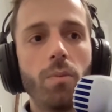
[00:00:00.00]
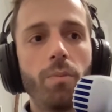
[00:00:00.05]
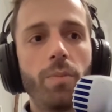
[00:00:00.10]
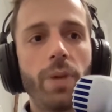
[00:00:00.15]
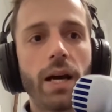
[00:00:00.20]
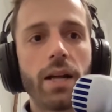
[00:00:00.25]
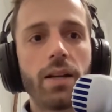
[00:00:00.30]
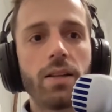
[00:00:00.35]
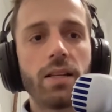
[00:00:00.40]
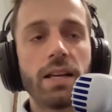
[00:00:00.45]

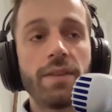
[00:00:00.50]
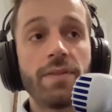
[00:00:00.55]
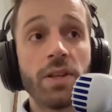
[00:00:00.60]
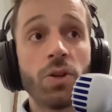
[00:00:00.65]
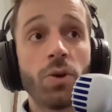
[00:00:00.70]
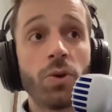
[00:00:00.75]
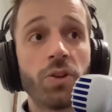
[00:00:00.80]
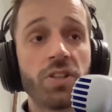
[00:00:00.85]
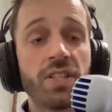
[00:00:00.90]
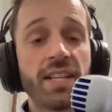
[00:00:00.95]
But even
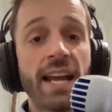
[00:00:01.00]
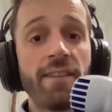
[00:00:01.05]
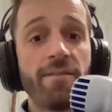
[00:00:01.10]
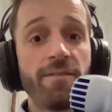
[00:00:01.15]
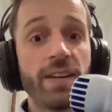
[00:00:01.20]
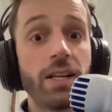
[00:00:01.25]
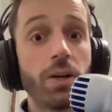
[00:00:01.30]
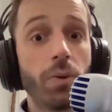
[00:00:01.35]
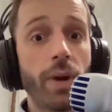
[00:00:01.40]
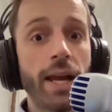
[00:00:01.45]
though they're 10
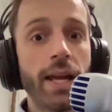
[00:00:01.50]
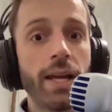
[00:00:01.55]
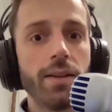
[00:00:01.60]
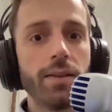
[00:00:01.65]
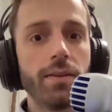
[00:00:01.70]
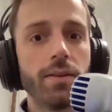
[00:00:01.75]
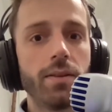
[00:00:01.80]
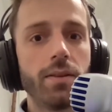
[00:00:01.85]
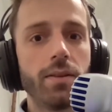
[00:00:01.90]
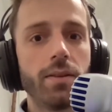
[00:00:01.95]
feet away,
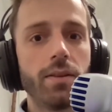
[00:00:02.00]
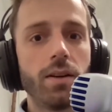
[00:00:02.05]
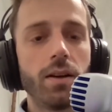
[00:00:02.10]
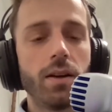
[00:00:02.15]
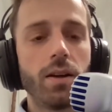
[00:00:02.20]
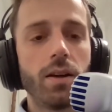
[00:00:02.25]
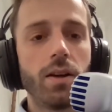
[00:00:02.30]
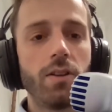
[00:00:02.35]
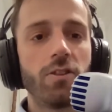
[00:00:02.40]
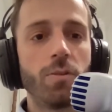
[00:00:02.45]

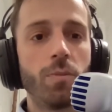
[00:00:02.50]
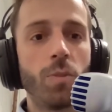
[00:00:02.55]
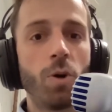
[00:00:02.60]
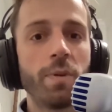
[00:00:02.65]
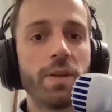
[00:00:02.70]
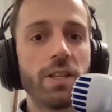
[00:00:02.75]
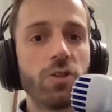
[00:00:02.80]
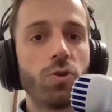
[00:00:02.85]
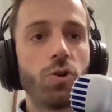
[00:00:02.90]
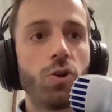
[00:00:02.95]
the
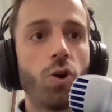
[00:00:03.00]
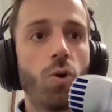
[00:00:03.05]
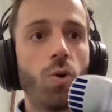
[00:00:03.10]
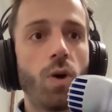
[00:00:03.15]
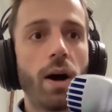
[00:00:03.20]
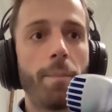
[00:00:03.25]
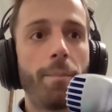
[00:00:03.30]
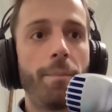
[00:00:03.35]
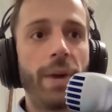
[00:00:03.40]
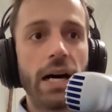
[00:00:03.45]
moment you go
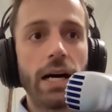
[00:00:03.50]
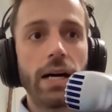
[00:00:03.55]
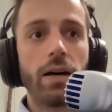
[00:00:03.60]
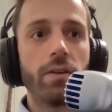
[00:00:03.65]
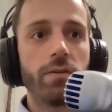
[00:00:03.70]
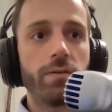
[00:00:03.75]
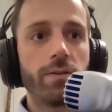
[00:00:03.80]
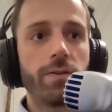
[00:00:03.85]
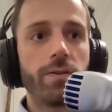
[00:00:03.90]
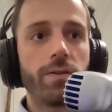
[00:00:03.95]

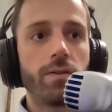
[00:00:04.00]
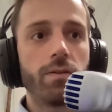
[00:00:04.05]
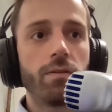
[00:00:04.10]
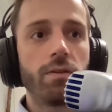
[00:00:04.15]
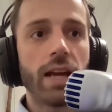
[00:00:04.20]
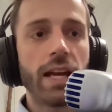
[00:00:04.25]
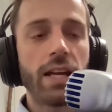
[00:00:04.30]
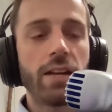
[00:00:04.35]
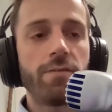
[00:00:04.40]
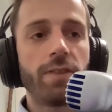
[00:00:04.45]
above
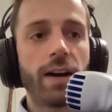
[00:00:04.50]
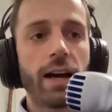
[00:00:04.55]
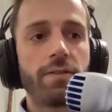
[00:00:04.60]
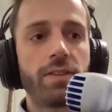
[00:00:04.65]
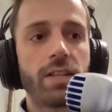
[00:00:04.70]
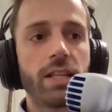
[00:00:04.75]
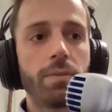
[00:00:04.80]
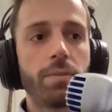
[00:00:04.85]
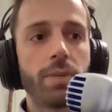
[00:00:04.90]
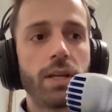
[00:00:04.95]
85
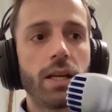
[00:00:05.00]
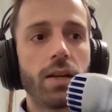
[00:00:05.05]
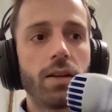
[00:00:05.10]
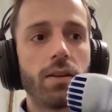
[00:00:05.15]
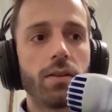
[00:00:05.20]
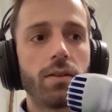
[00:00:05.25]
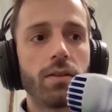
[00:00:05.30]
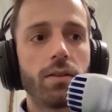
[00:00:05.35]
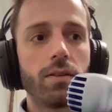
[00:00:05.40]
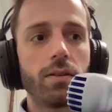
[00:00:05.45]
dB,
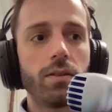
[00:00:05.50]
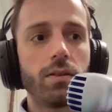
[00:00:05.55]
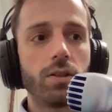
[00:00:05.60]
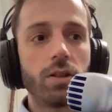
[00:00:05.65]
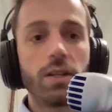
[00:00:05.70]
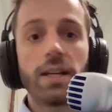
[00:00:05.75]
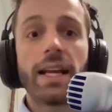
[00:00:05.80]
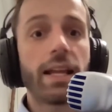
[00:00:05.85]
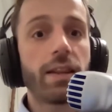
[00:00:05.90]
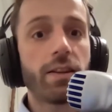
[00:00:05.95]
you're
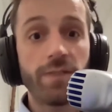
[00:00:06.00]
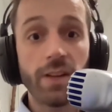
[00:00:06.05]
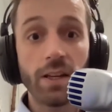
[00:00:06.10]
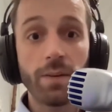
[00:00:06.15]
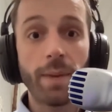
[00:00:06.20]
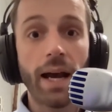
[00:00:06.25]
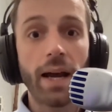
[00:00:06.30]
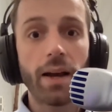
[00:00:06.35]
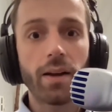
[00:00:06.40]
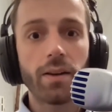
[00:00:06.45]
going to get the
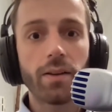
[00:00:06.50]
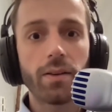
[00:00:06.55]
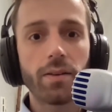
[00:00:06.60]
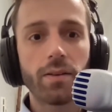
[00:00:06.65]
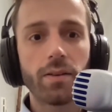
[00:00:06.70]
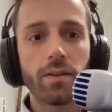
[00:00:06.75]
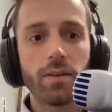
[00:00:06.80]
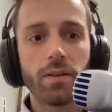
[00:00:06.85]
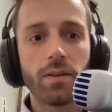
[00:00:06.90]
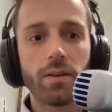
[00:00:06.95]
feedback.
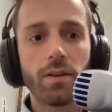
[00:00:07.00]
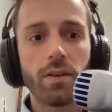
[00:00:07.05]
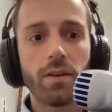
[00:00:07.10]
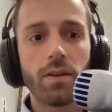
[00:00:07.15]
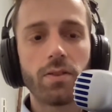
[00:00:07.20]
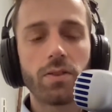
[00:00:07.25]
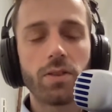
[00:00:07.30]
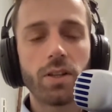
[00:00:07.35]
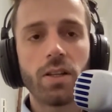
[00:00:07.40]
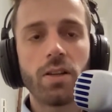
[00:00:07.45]

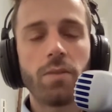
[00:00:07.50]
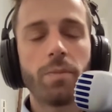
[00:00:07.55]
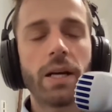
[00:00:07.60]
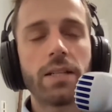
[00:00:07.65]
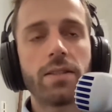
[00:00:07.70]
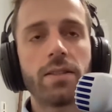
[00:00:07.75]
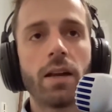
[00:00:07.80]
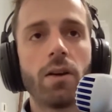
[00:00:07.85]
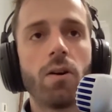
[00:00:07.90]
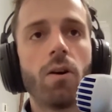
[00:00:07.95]
So then you might
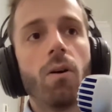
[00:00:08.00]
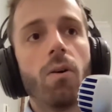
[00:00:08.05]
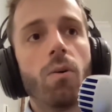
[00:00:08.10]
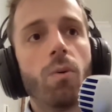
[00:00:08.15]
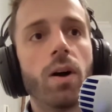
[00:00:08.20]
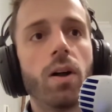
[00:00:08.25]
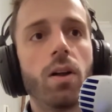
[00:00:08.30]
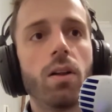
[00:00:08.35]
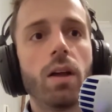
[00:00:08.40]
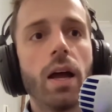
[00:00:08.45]
say, oh,
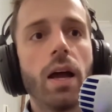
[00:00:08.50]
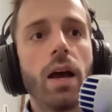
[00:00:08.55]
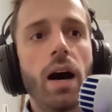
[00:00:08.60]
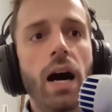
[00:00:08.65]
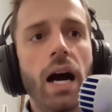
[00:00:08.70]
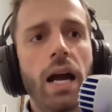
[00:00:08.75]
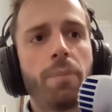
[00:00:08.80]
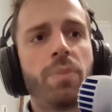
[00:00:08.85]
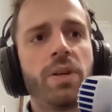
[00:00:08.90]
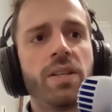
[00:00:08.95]
well,
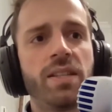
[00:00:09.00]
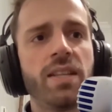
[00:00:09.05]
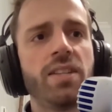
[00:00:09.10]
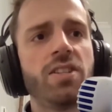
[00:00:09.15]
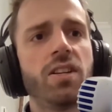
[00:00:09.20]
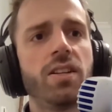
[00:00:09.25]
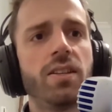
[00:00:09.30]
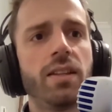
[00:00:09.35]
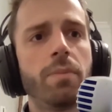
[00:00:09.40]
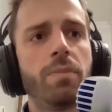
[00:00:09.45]
I
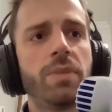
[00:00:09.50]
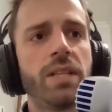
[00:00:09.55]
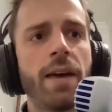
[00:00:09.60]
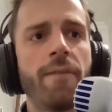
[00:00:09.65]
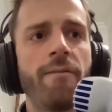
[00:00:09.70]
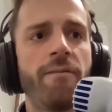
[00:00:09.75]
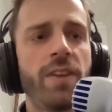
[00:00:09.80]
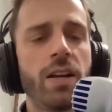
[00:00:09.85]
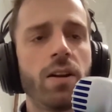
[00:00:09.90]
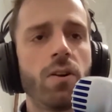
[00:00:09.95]
positioned them
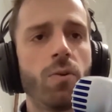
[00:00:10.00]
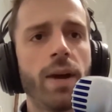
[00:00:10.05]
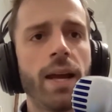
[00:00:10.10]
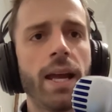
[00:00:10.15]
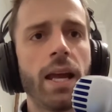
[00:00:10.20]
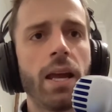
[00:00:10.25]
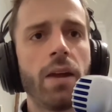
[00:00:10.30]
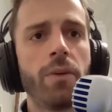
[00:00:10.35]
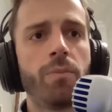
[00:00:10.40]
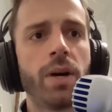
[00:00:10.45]
10 feet
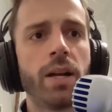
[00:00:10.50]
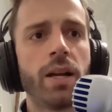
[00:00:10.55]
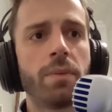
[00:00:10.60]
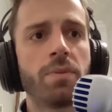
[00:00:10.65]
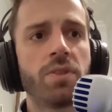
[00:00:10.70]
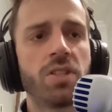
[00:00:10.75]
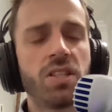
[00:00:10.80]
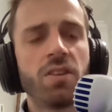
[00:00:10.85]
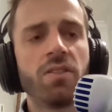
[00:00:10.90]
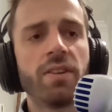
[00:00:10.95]
away, but I'm
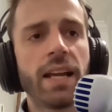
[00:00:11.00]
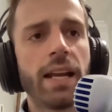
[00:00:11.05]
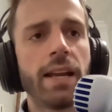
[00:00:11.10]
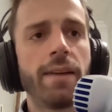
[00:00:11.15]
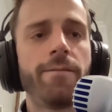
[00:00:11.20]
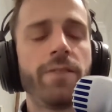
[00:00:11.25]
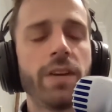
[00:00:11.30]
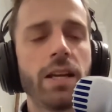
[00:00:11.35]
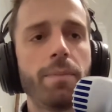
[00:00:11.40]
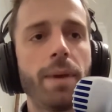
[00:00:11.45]
still getting
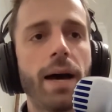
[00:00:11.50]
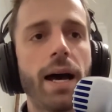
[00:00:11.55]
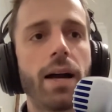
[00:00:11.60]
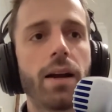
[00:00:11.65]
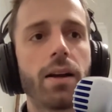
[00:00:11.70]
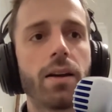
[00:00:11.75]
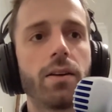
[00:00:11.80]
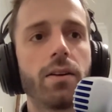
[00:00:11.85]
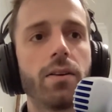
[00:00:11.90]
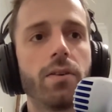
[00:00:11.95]

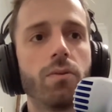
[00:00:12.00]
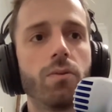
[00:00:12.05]
feedback.